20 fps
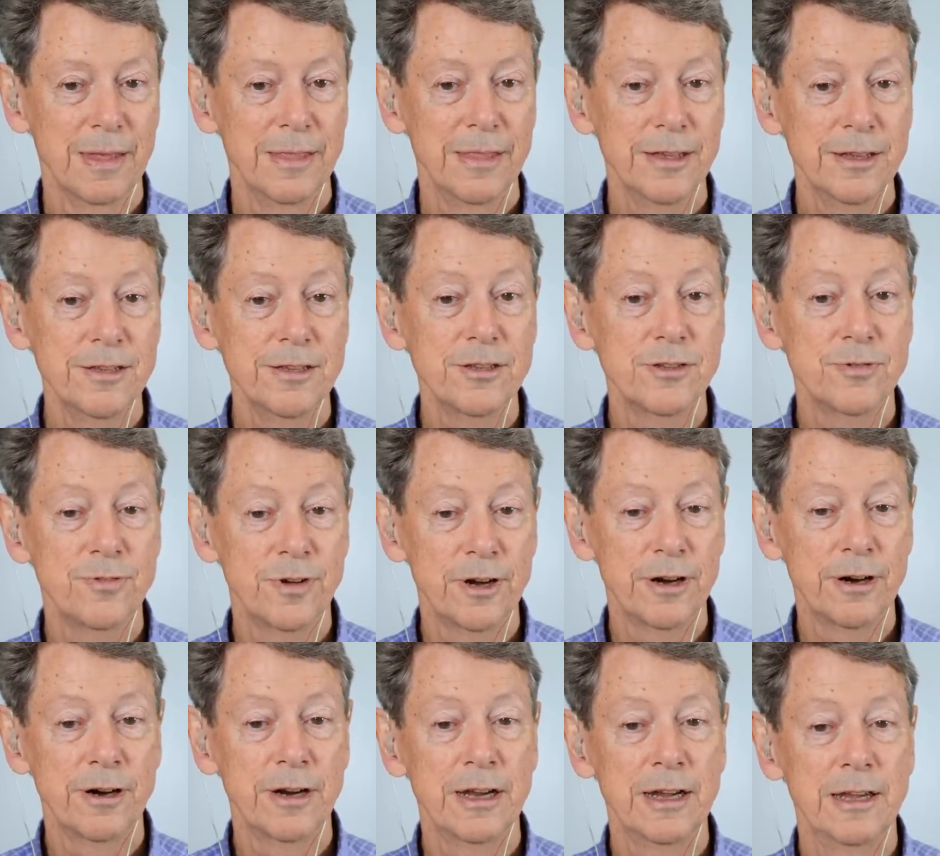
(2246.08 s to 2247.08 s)
This is
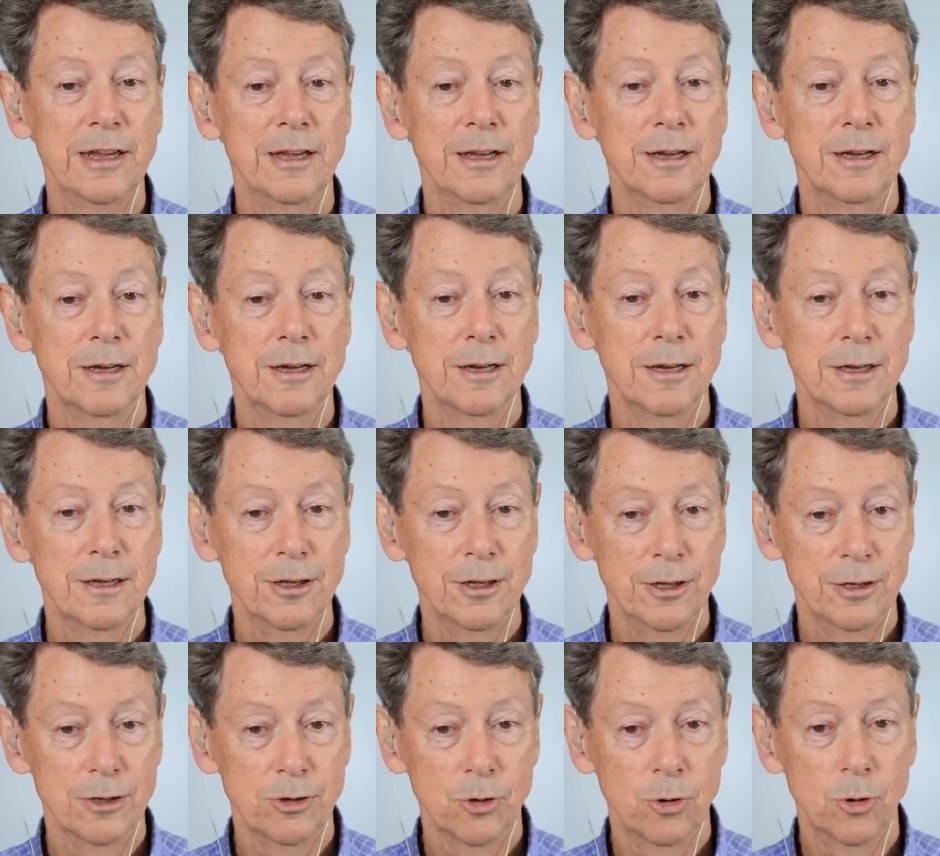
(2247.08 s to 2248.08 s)
very
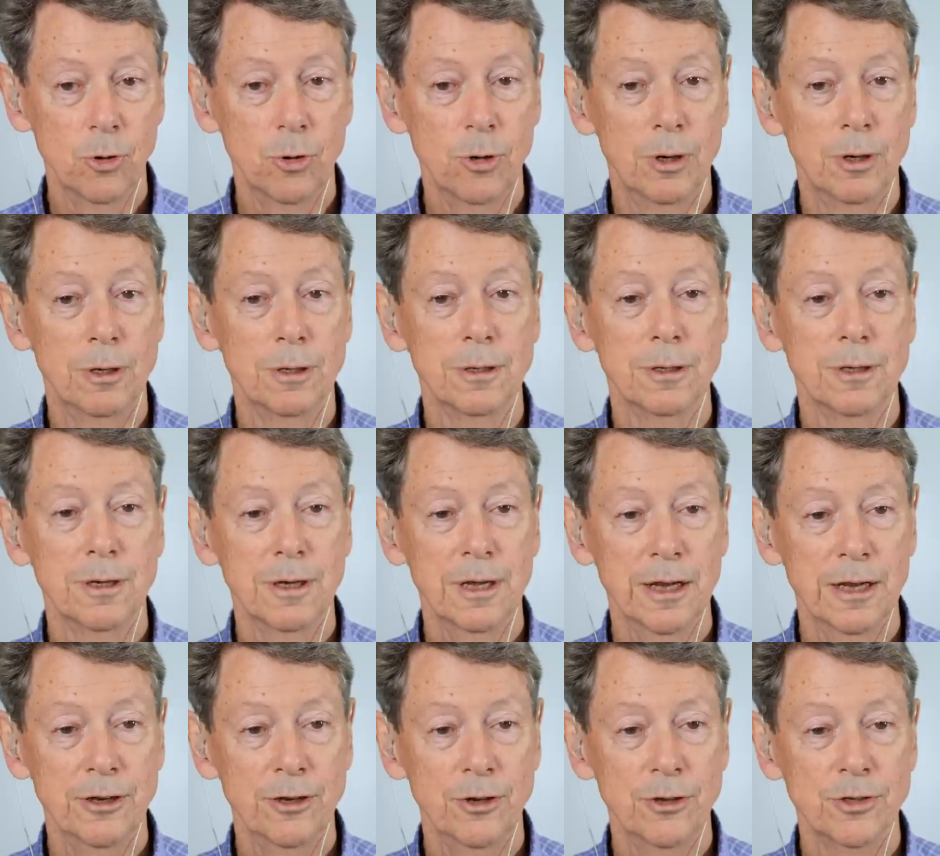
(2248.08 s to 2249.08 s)
cool
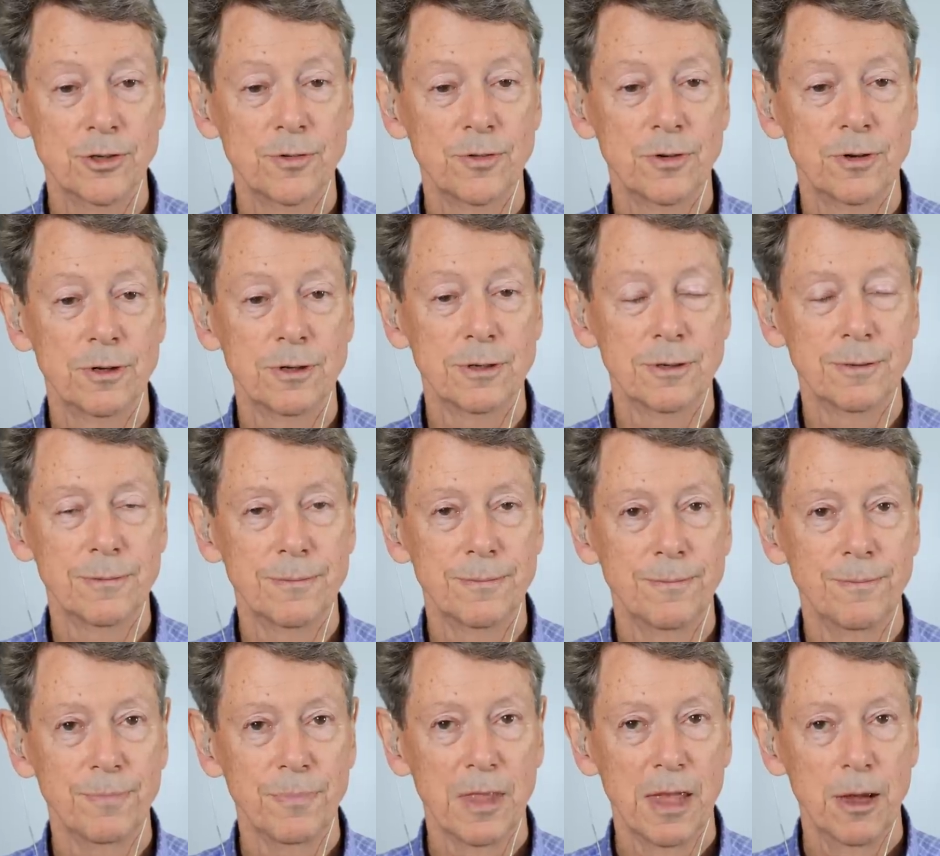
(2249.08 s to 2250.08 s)
and useful
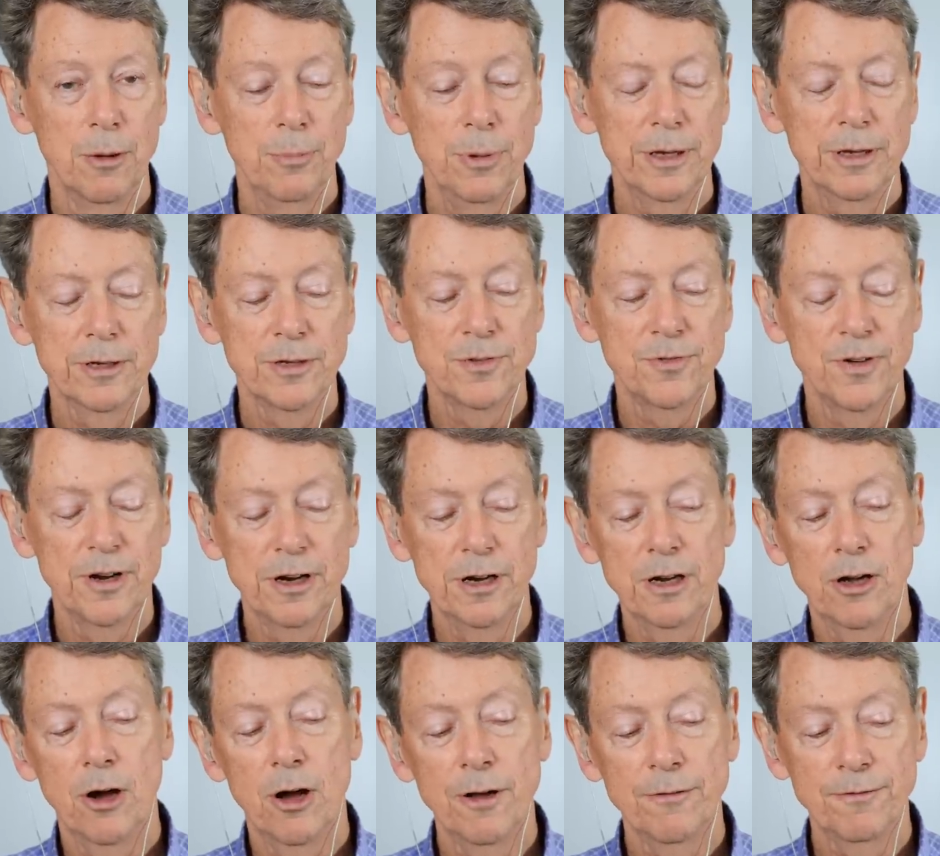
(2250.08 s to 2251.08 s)
because
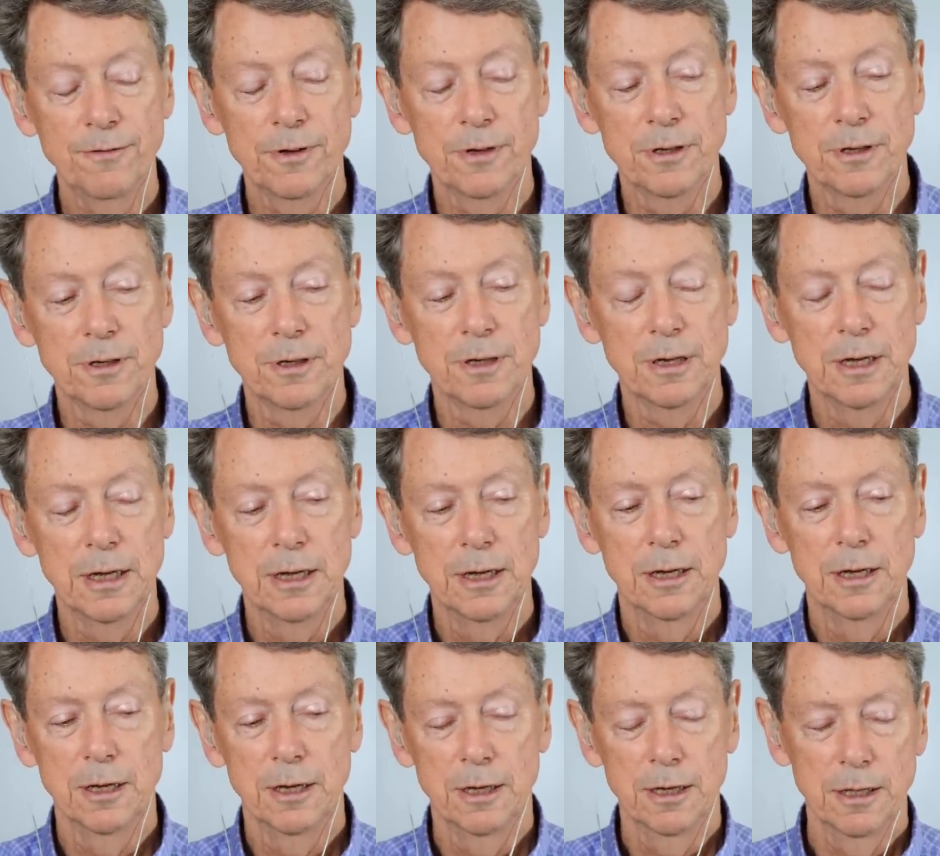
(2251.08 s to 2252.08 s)
very often
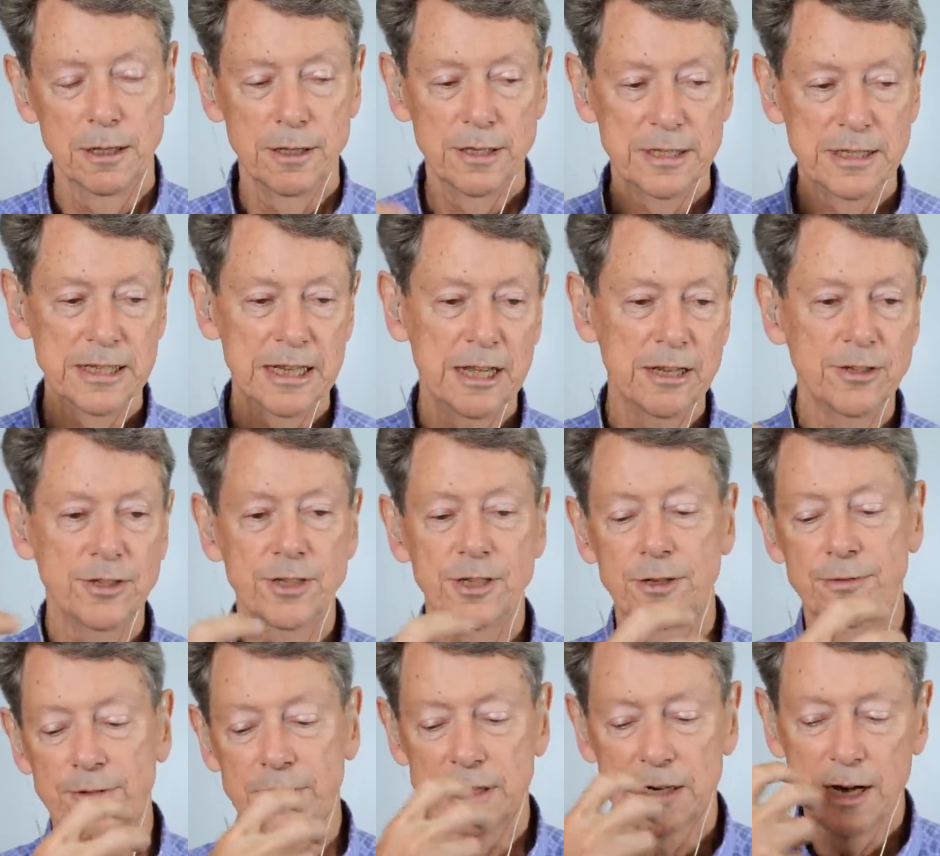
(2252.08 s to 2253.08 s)
the sense
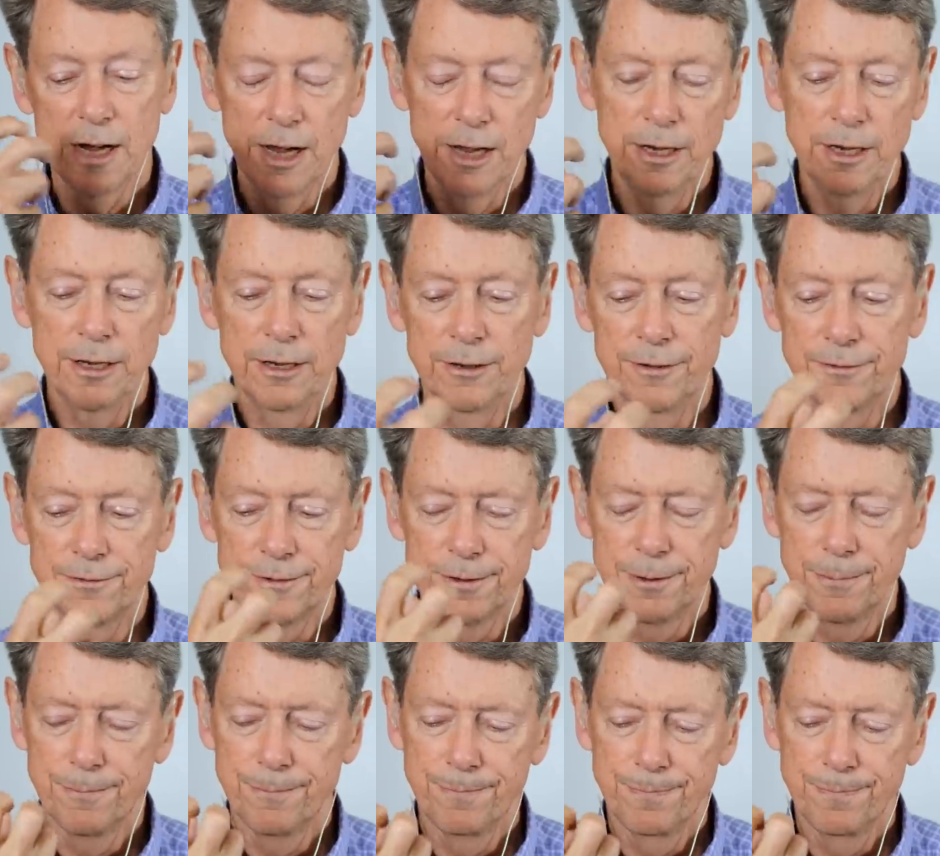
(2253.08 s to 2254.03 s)
of a kind of